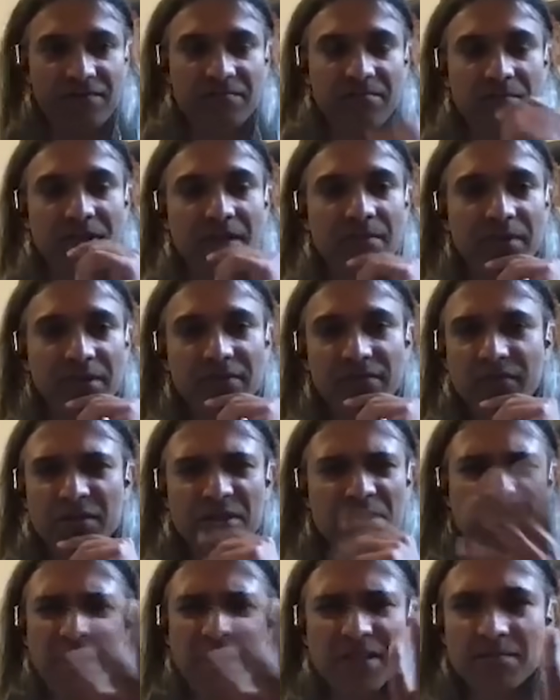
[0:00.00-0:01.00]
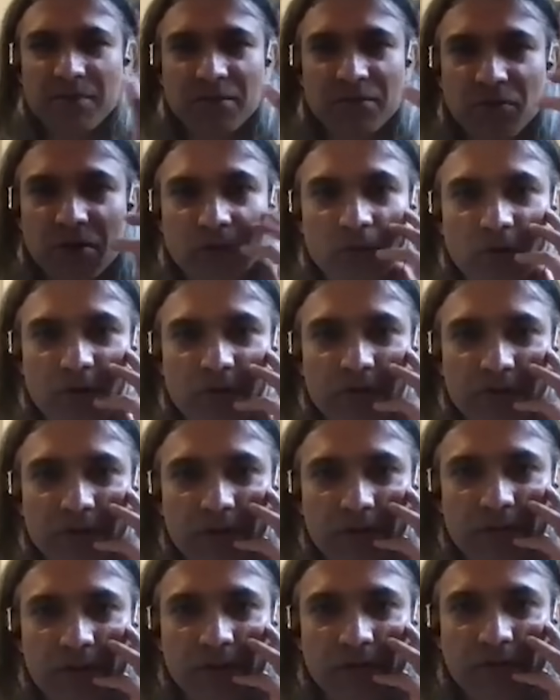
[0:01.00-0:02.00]
becoming the first batsman doing whatever
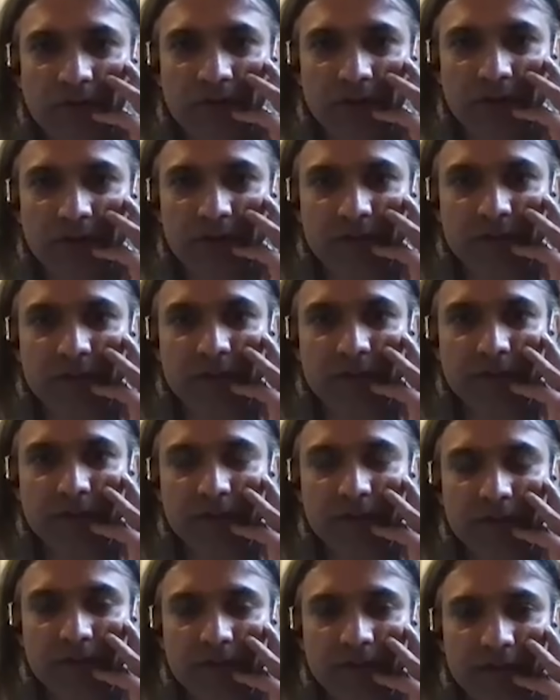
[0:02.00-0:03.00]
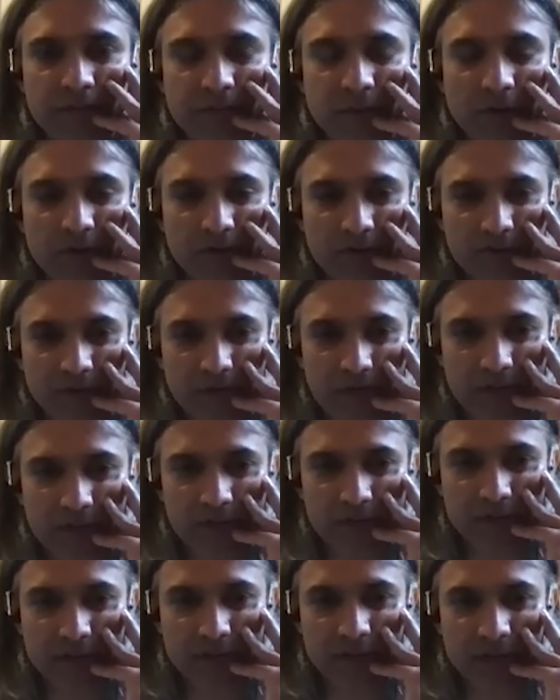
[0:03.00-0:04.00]
number of runs, gazillion amount of
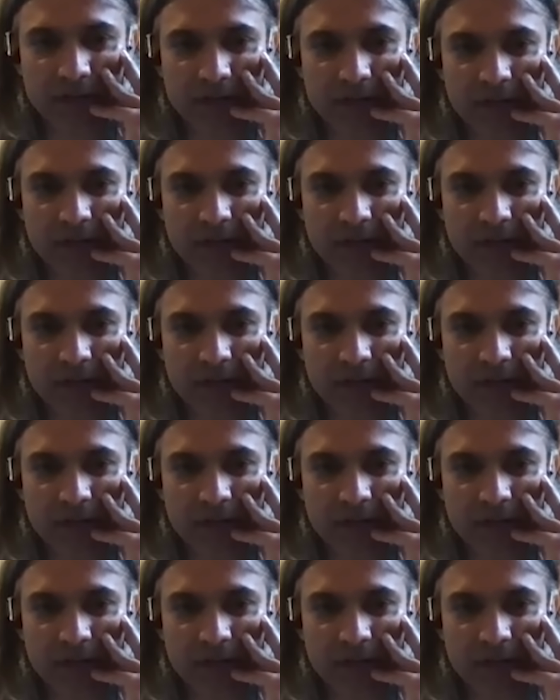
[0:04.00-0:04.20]
runs. Yeah.